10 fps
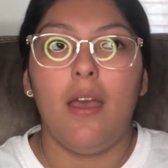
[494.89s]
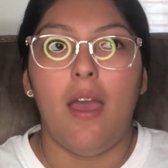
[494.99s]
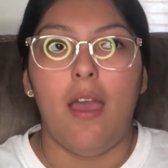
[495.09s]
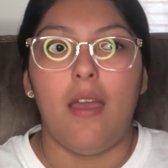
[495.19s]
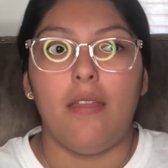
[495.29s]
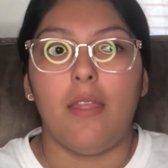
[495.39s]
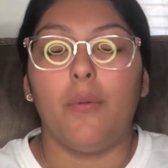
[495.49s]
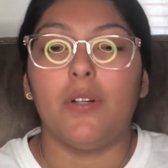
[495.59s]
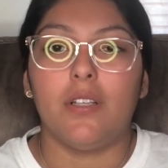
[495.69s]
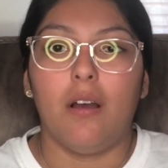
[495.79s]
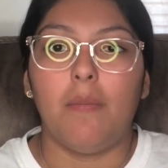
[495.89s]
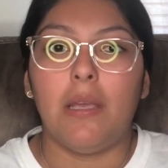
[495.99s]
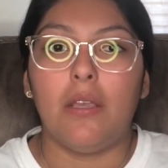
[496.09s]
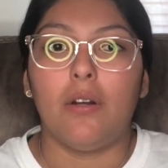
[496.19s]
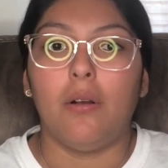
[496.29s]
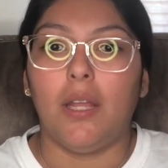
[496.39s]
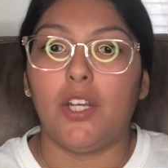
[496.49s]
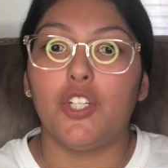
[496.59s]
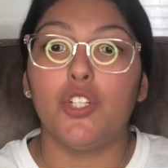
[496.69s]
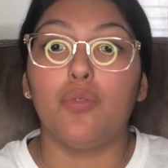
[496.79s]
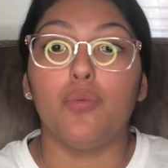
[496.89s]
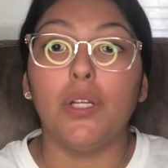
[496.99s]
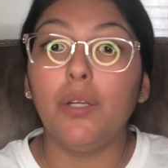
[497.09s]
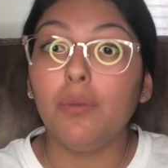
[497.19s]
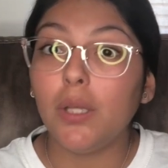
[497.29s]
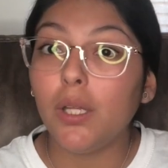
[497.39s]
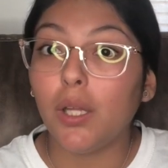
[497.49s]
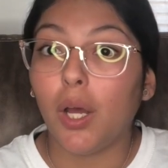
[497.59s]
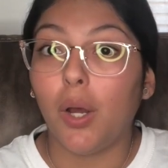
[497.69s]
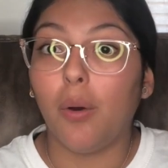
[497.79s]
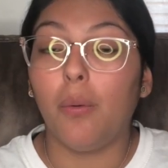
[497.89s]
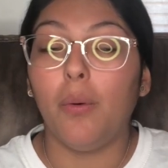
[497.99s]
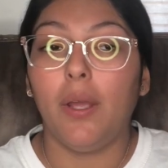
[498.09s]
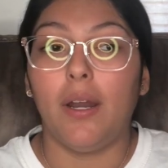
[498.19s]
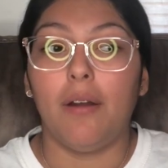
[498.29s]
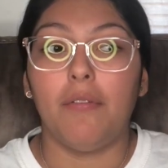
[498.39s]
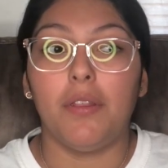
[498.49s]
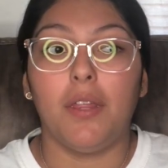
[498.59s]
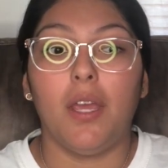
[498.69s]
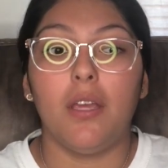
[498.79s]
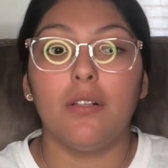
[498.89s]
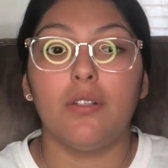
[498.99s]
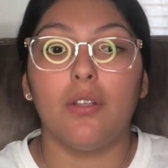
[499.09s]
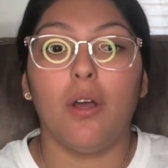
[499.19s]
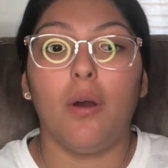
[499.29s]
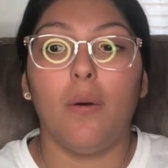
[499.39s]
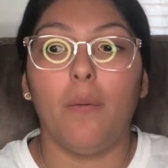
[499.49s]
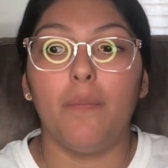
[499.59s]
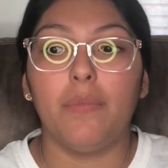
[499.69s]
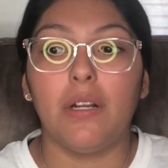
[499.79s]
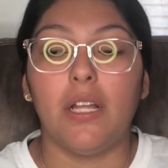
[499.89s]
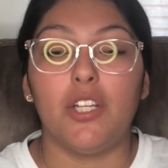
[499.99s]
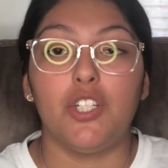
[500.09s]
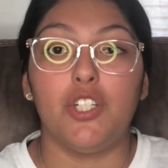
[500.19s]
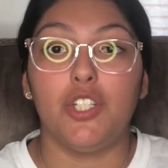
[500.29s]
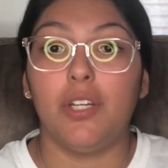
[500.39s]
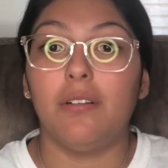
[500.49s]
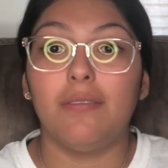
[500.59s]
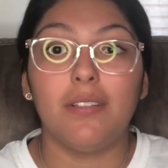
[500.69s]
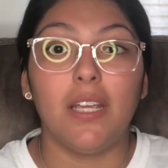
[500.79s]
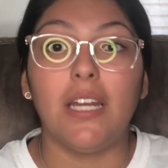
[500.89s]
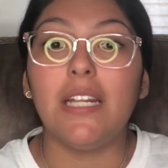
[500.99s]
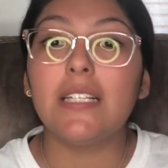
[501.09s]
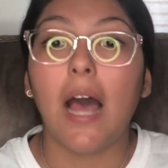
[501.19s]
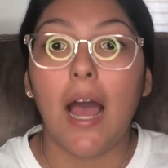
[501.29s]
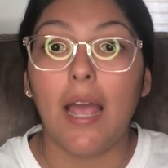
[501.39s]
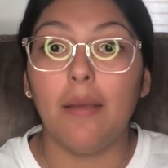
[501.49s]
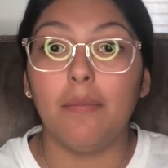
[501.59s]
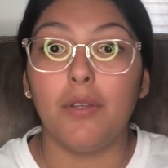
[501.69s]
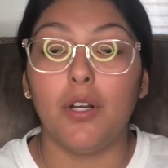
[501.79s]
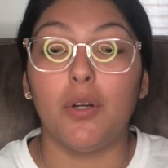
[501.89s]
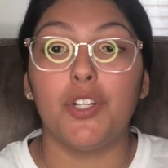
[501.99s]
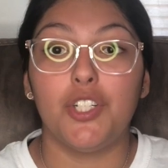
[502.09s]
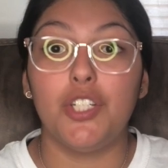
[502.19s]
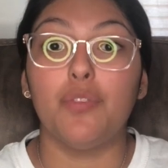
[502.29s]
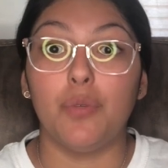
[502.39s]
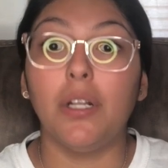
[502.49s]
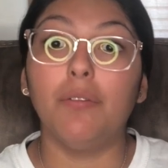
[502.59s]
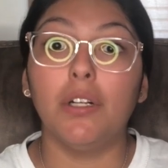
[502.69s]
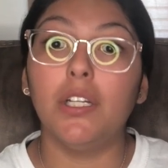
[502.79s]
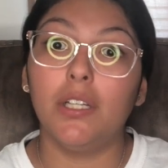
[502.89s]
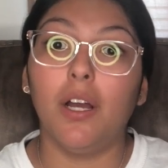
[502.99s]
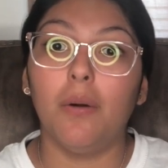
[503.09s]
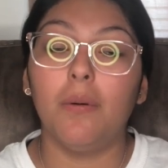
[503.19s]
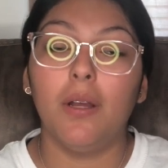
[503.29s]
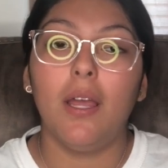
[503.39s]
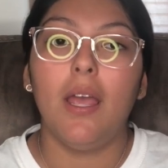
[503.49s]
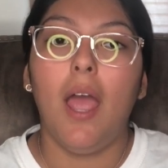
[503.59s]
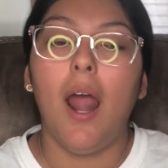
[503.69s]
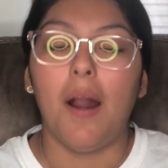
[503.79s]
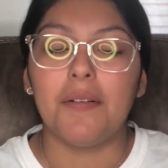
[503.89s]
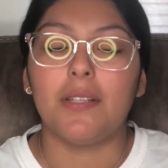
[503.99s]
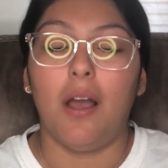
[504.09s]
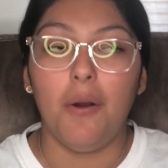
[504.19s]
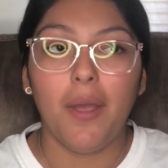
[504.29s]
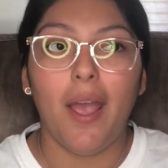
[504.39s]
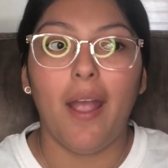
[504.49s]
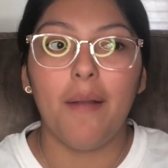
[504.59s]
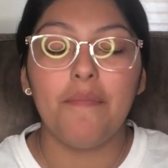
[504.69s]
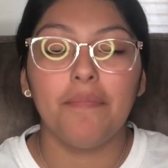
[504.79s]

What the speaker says: and they would tell me, like she's really, really low and everything. So they're like, she should anytime, because she's really, really low. And I was like, okay.